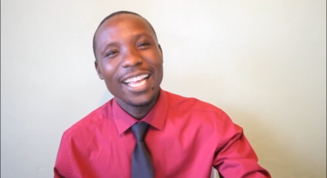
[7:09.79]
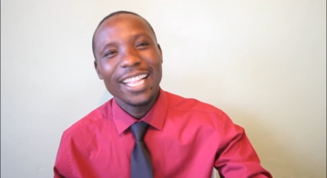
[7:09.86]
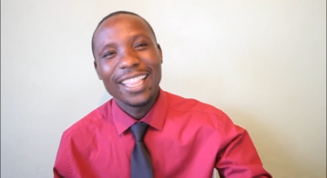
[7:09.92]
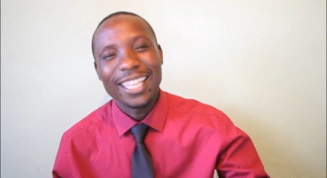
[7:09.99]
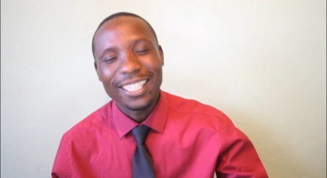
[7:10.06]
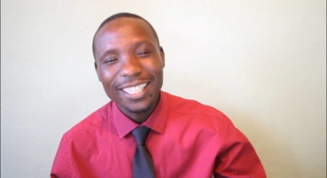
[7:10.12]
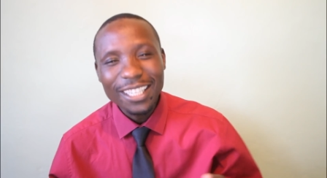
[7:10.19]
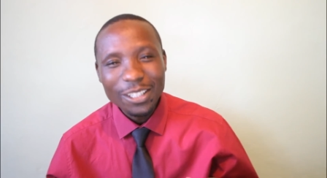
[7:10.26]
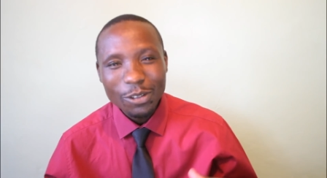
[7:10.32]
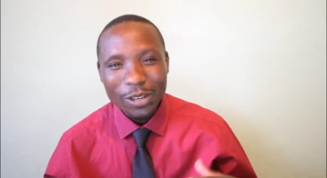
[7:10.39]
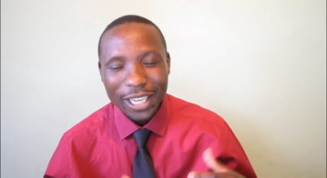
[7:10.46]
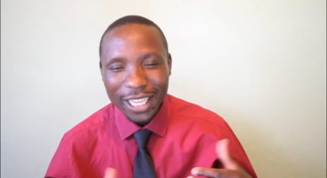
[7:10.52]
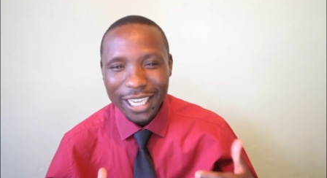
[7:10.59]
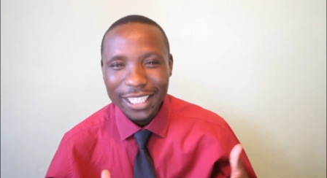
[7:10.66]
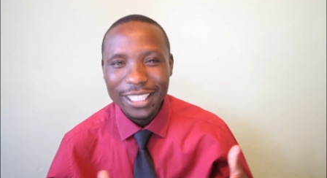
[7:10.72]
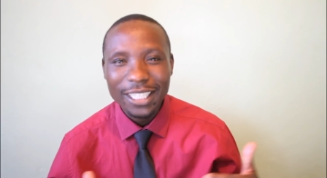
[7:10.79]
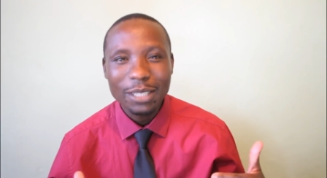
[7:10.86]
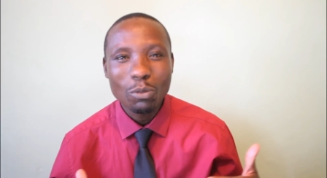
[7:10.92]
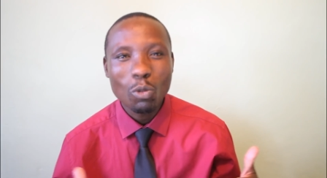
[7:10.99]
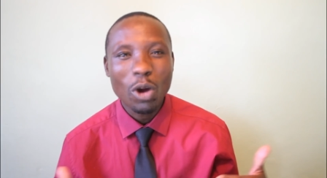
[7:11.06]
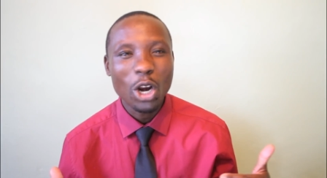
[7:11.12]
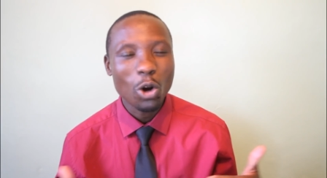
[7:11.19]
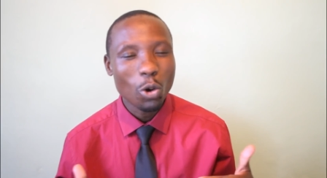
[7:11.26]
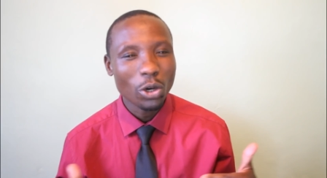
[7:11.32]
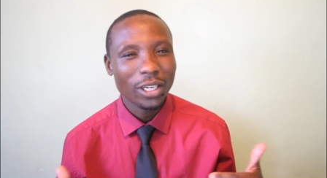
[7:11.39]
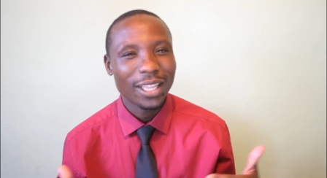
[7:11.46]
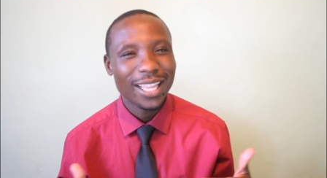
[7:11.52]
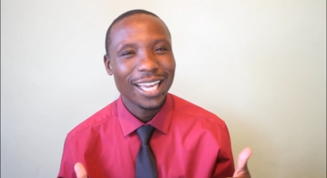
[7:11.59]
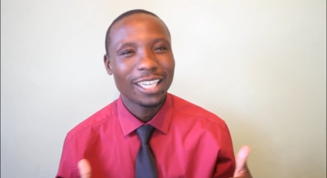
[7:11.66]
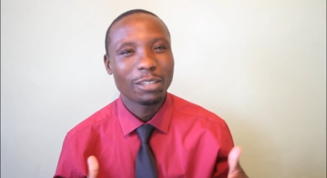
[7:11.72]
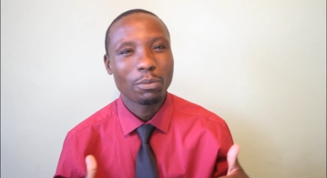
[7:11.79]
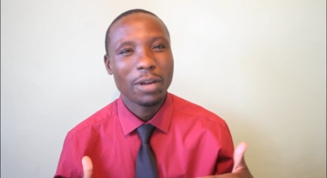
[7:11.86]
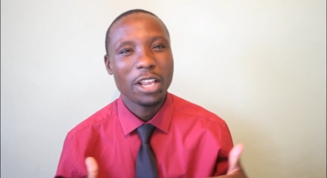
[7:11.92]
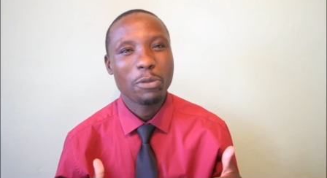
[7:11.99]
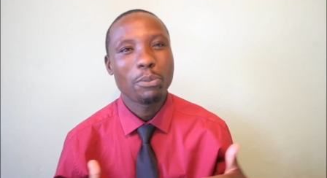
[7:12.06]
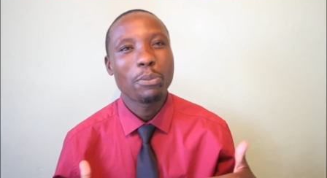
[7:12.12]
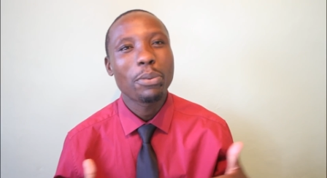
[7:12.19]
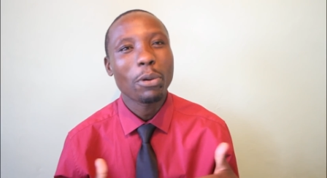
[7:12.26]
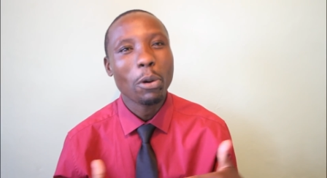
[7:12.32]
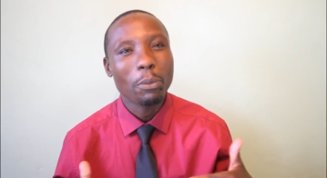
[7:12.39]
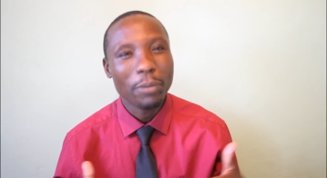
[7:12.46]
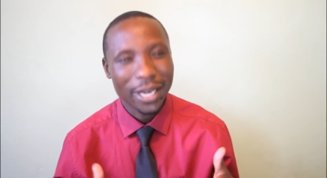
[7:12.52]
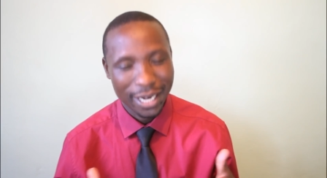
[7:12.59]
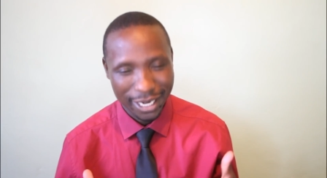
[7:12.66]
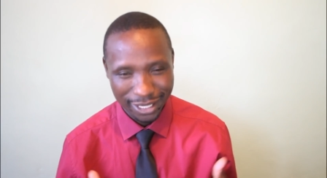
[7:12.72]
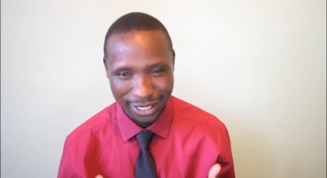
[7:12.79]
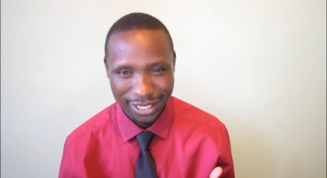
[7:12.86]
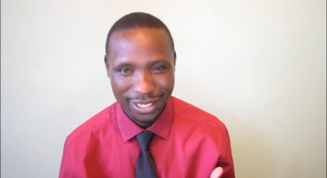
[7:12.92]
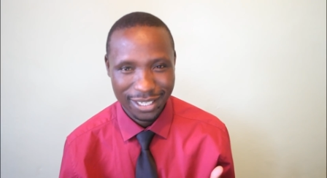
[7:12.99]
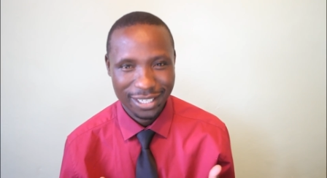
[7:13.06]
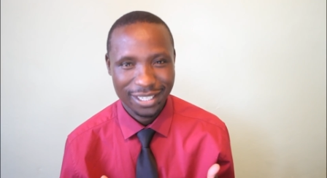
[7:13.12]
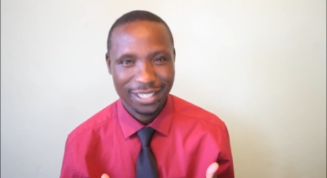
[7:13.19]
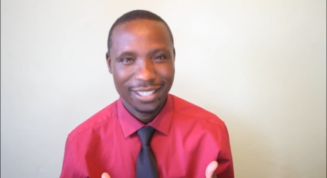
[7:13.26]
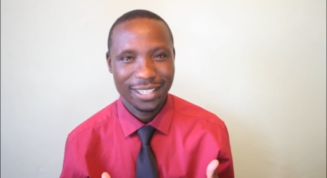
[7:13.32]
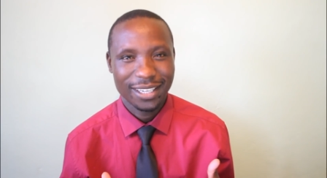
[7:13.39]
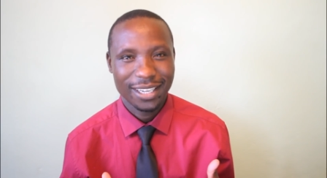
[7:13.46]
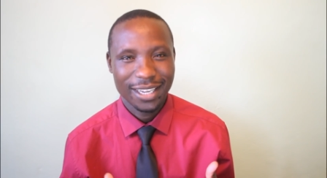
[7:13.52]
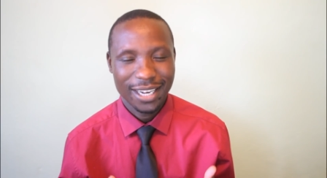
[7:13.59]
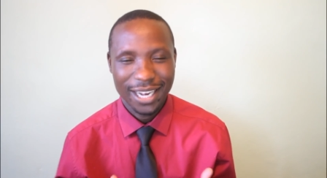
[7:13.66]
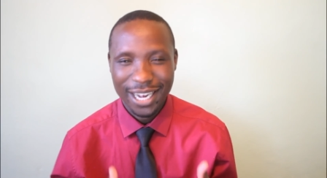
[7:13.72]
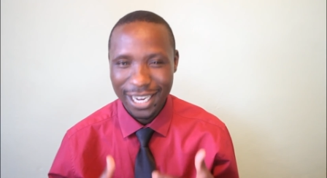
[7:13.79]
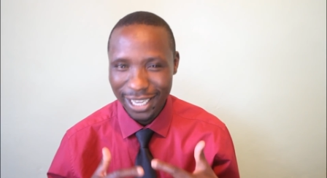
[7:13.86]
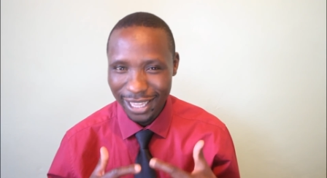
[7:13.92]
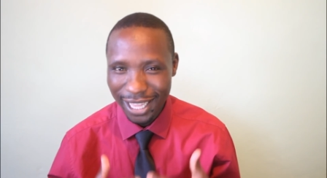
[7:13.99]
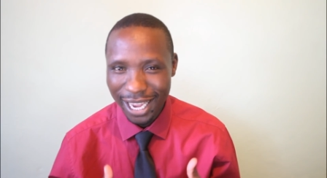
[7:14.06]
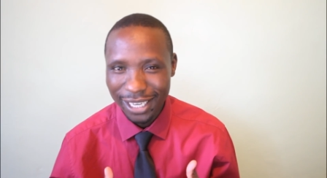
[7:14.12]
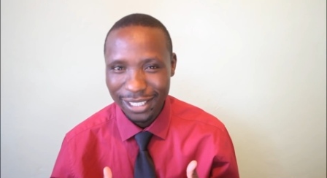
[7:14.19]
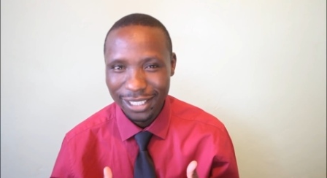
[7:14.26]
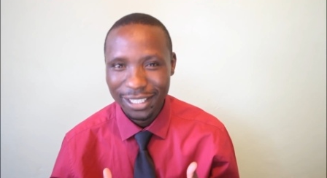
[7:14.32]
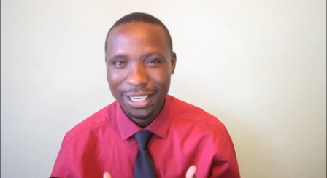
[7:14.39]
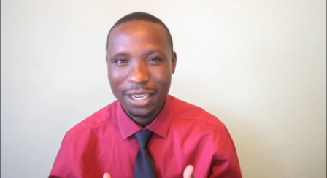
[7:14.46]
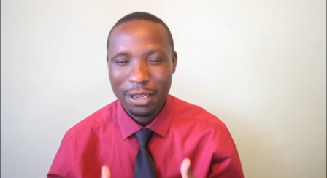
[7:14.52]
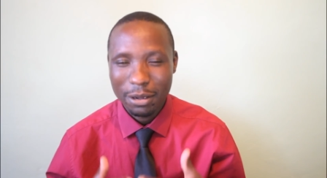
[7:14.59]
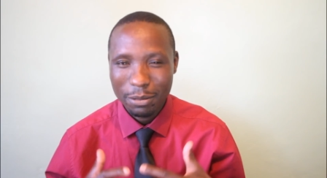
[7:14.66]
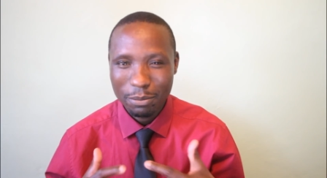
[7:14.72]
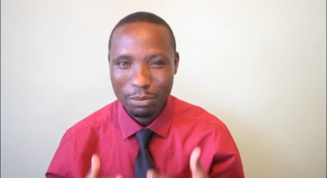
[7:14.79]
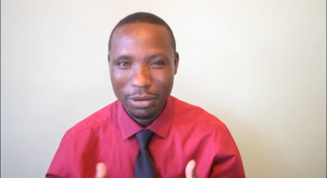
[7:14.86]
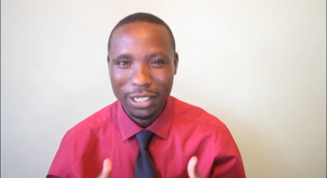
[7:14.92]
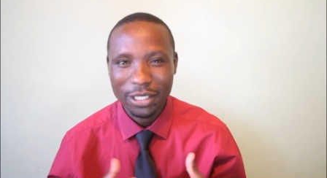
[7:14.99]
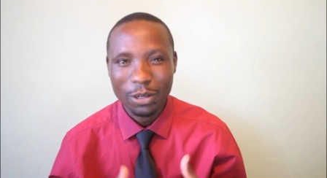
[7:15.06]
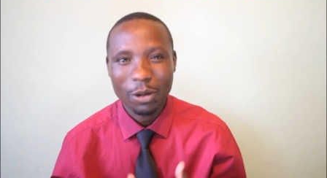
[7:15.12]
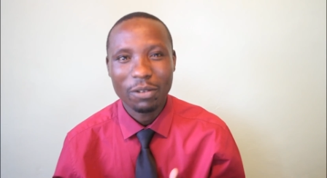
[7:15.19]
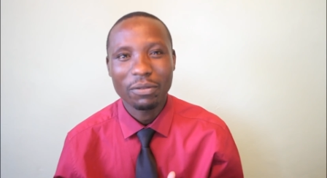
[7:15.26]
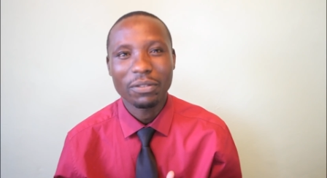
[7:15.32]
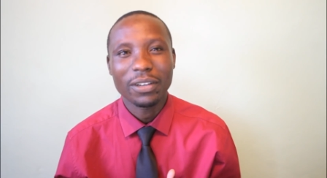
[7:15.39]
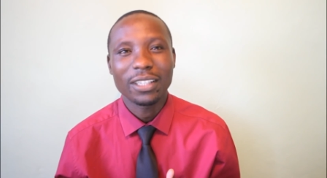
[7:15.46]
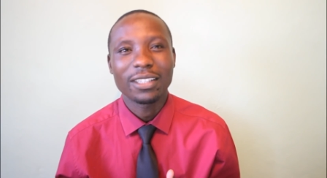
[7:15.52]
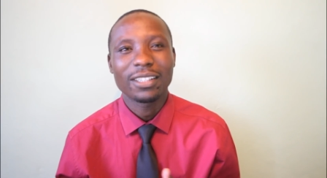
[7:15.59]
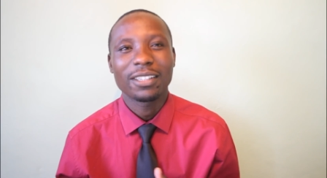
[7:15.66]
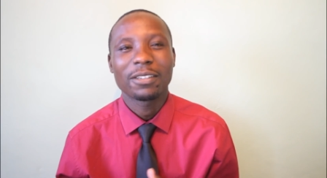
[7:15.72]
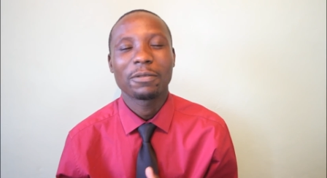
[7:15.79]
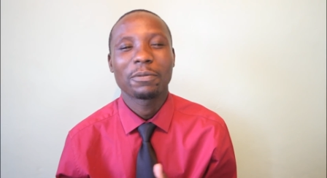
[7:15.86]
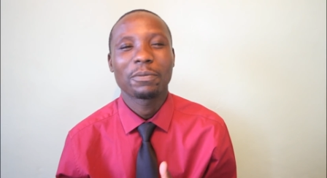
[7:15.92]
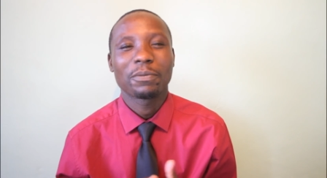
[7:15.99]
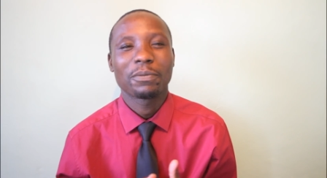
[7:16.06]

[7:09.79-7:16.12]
The Central Kenya team were not that much prominent in that press conference.